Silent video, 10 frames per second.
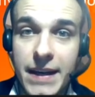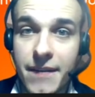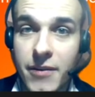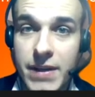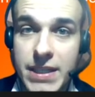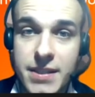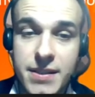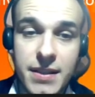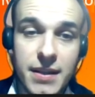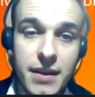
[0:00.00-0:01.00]
the
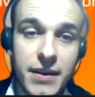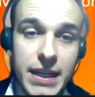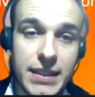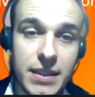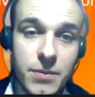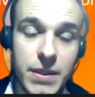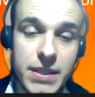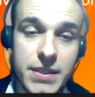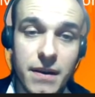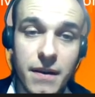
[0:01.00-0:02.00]
risks connected
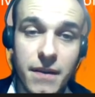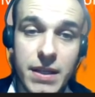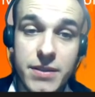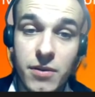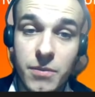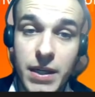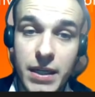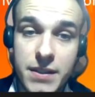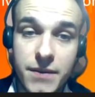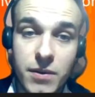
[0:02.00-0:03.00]
with the stock
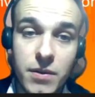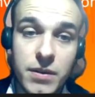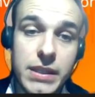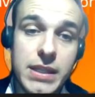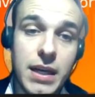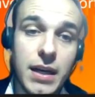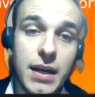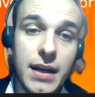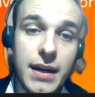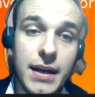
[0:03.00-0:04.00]
market's fall.
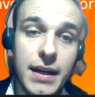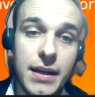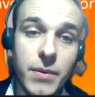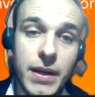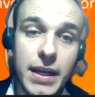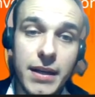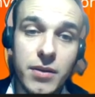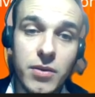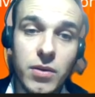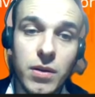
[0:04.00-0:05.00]
And we
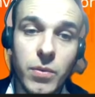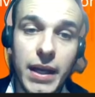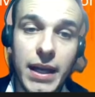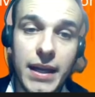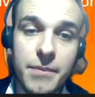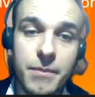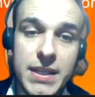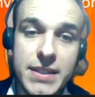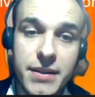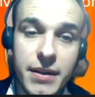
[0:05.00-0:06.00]
had Google, we had
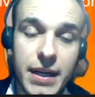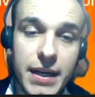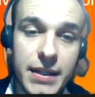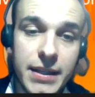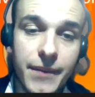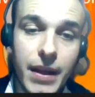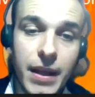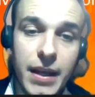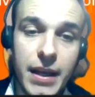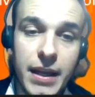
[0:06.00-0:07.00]
MasterCard,
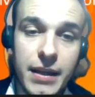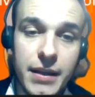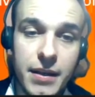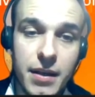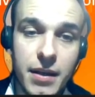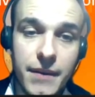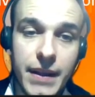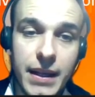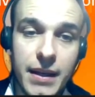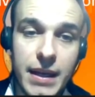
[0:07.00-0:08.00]
and
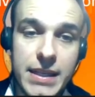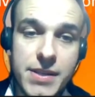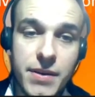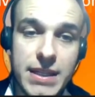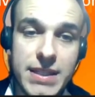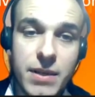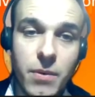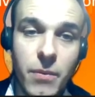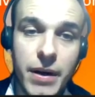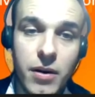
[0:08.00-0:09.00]
as you can see,
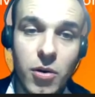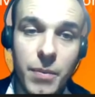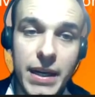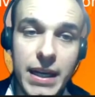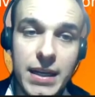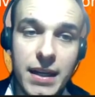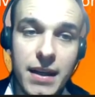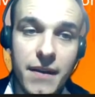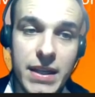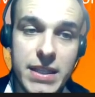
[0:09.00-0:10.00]
we were opening
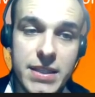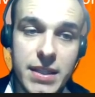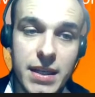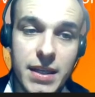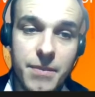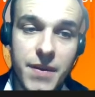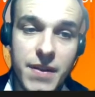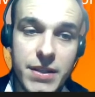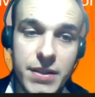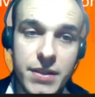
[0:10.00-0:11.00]
these
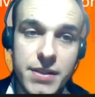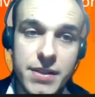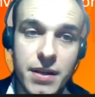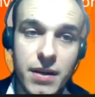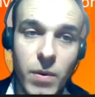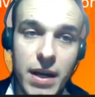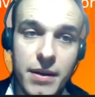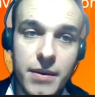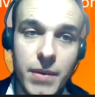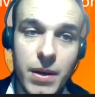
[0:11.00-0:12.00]
positions
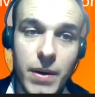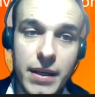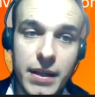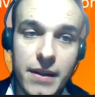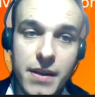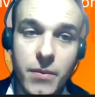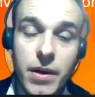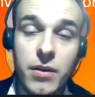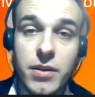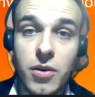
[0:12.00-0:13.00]
one by one. Like, they
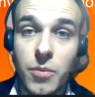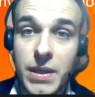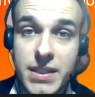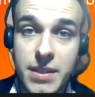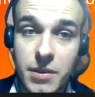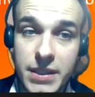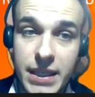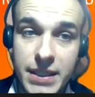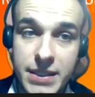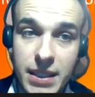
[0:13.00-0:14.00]
were not opened
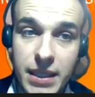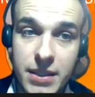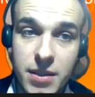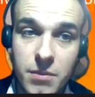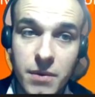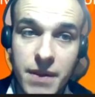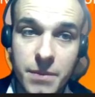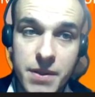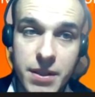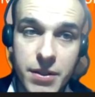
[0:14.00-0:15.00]
simultaneously. Like, some of the
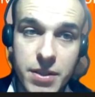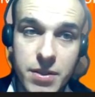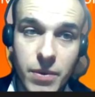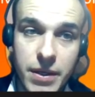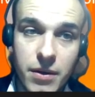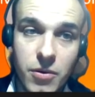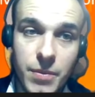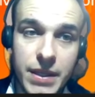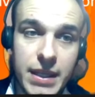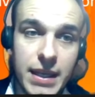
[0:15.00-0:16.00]
positions were
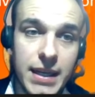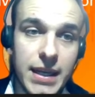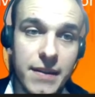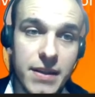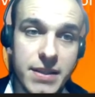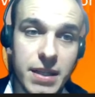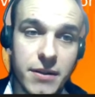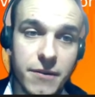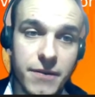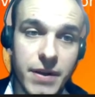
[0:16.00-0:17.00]
opened at the
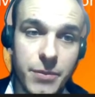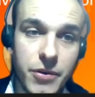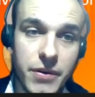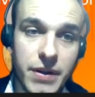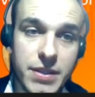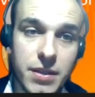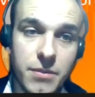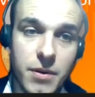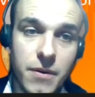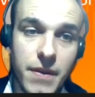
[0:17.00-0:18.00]
start of February,
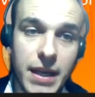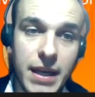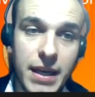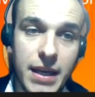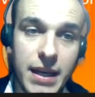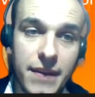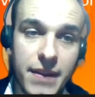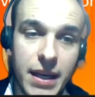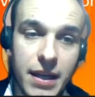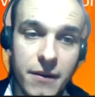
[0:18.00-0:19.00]
some of the at
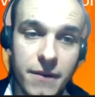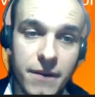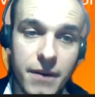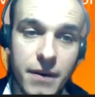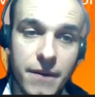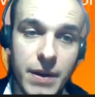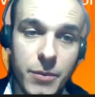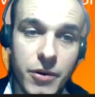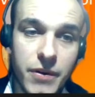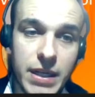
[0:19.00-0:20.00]
the end of
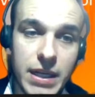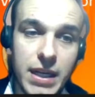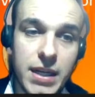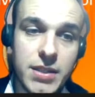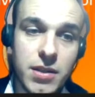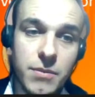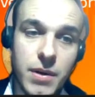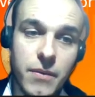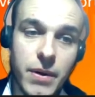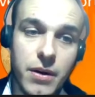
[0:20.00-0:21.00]
February, some
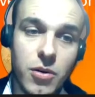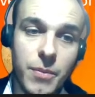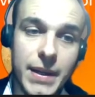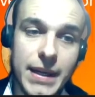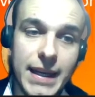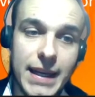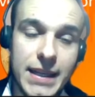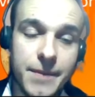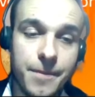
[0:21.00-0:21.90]
were opened at